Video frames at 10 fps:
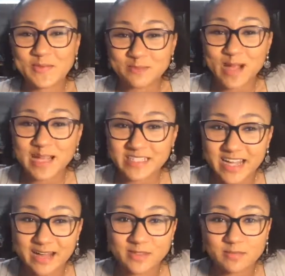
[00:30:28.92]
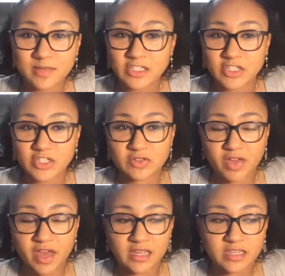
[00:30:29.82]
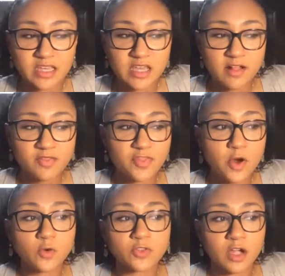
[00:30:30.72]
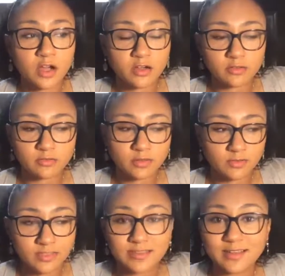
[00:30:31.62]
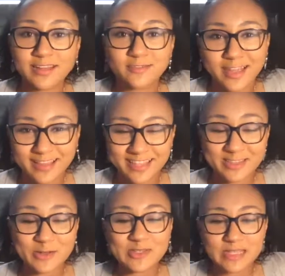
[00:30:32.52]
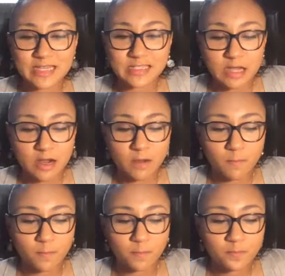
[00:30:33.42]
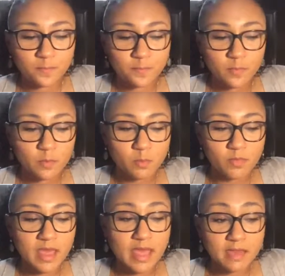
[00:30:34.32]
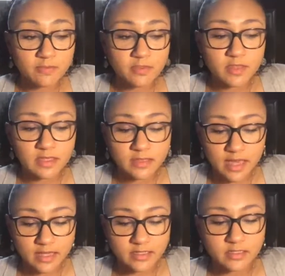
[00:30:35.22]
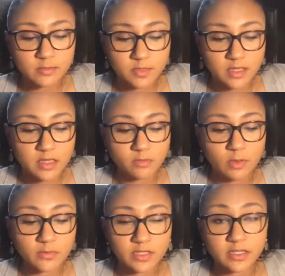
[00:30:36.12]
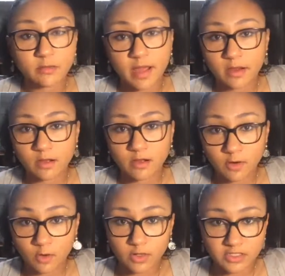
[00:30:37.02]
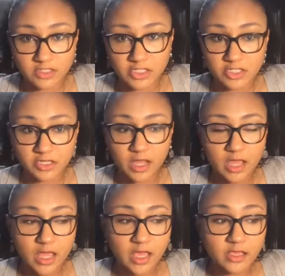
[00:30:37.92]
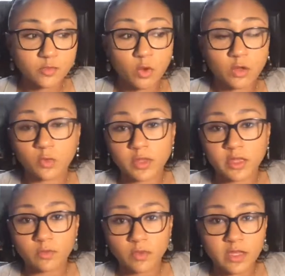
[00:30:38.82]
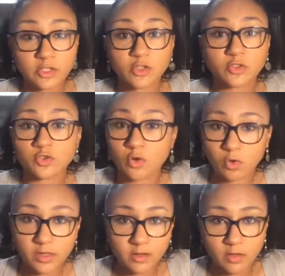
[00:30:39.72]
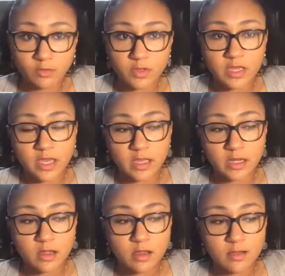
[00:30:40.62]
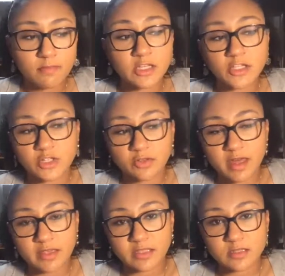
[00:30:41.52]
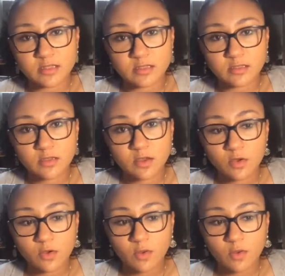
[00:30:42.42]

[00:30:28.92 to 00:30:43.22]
It's my job to make sure that those don't see the light of day, that those things are, that everything that is being represented of our organization is what we can control it, and we can make sure that this is